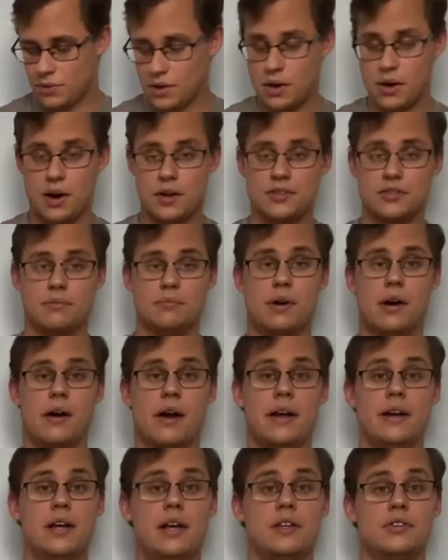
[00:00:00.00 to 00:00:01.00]
Awesome. All right.
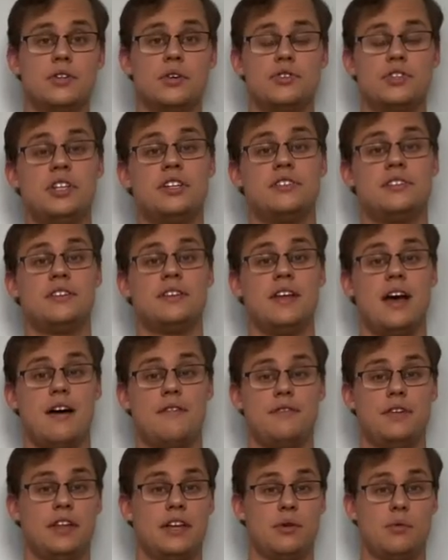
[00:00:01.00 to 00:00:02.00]
So she just did not
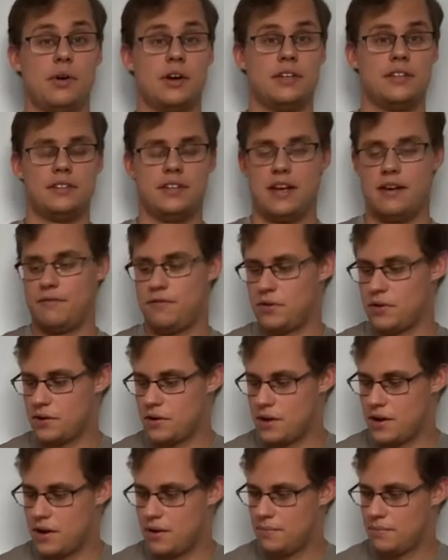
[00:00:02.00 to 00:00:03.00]
feel like working today
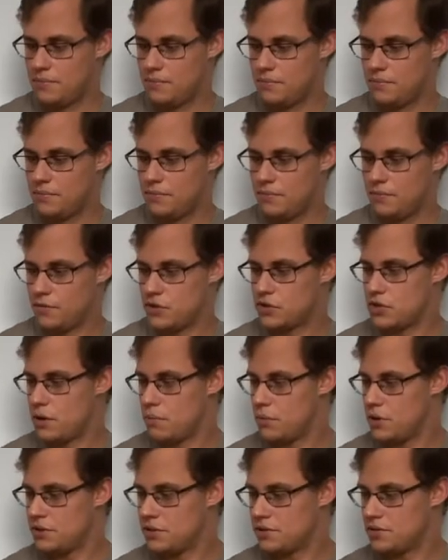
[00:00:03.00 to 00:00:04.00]
for uh, for some
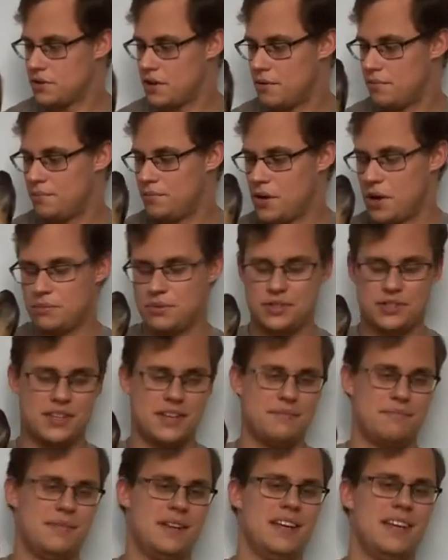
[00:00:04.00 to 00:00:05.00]
reason. So no, just
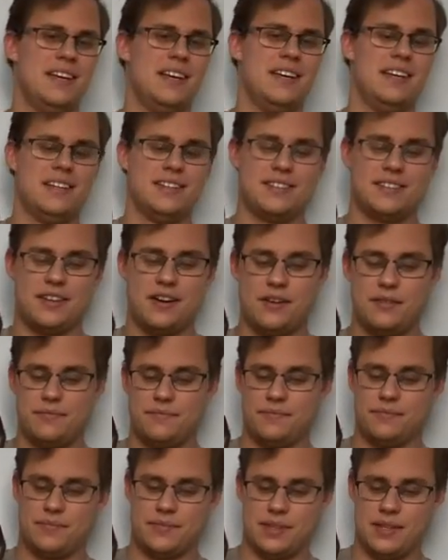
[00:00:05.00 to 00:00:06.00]
kidding. So.
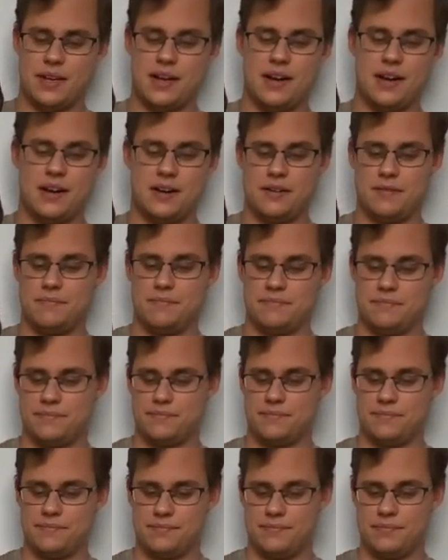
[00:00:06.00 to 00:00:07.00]
Um,
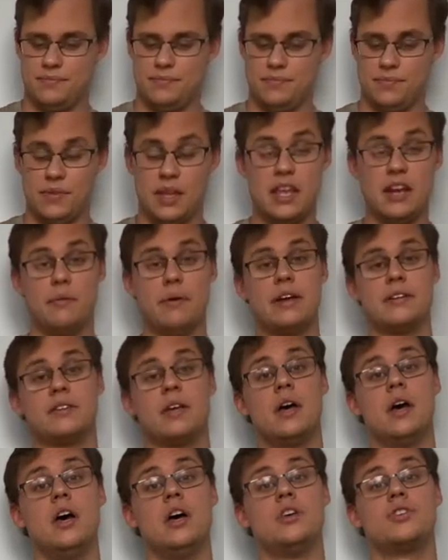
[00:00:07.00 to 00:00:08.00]
anyways,
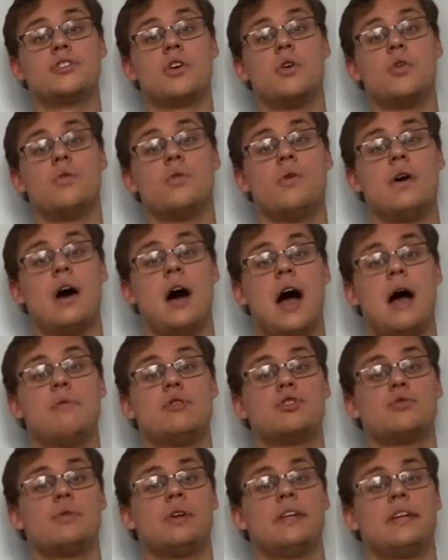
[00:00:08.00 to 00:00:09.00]
so I
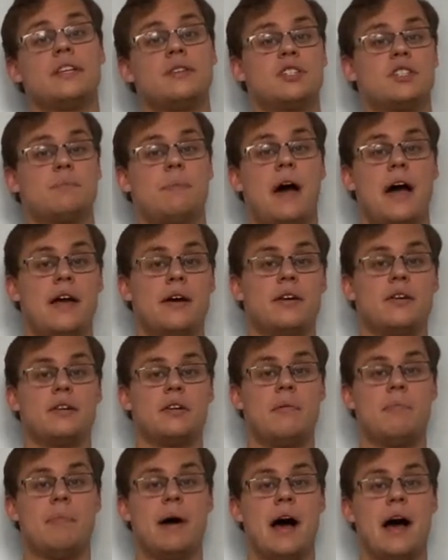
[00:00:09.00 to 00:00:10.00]
was really
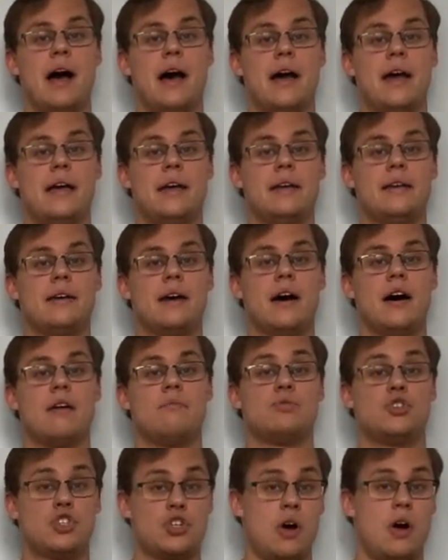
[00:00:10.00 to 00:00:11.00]
inspired by
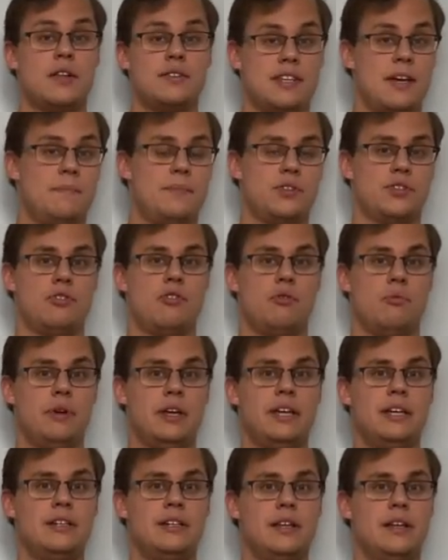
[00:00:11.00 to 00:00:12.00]
um, Sean's episode when
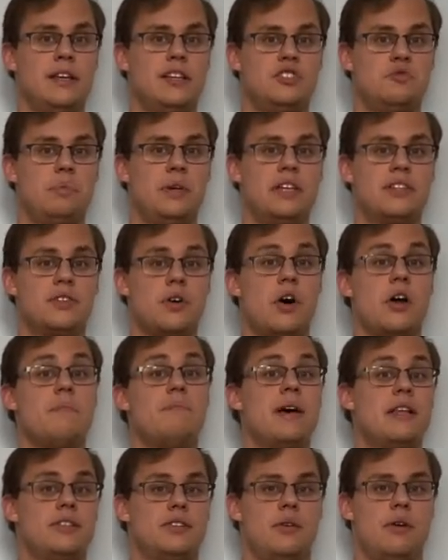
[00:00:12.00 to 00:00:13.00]
he did his piece on
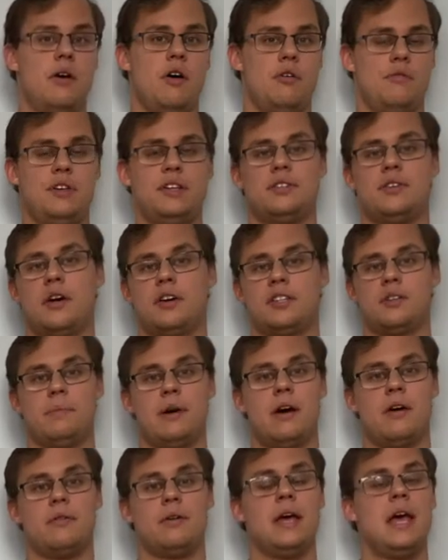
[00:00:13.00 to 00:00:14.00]
mental health. He talked
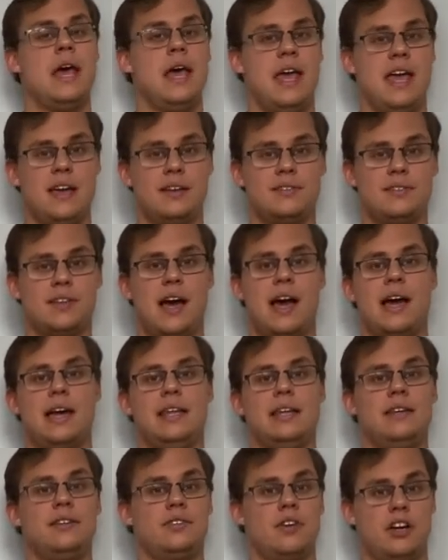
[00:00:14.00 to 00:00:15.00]
about
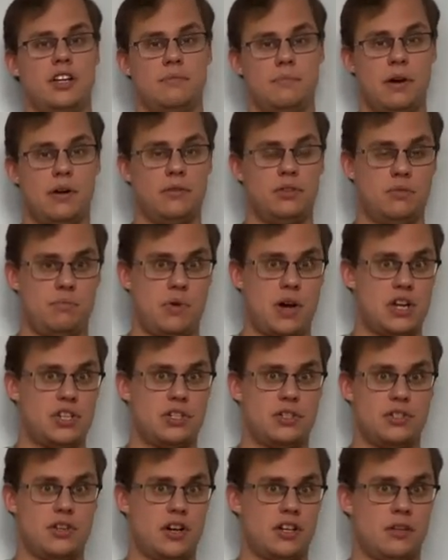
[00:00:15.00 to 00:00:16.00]
anxiety, talked about
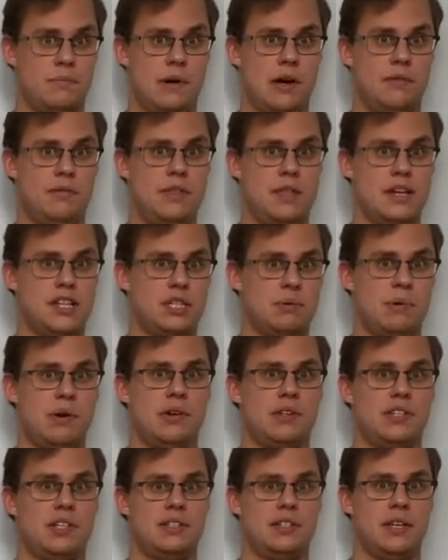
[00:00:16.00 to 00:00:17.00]
depression, talked about the
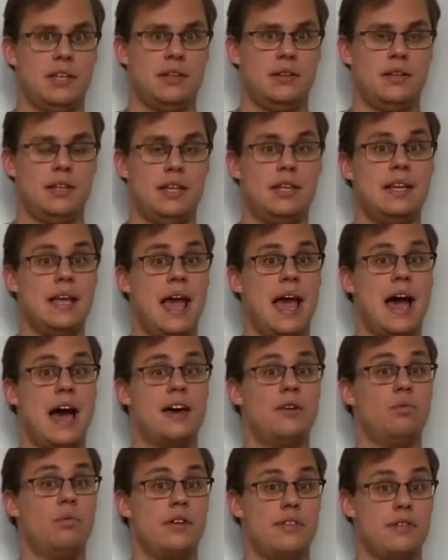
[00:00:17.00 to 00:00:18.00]
experiences that he
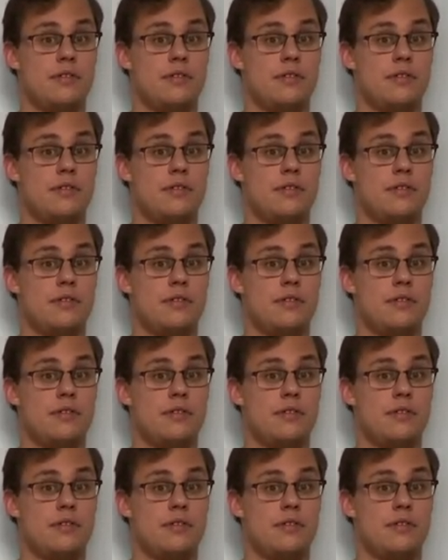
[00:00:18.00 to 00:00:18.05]
had with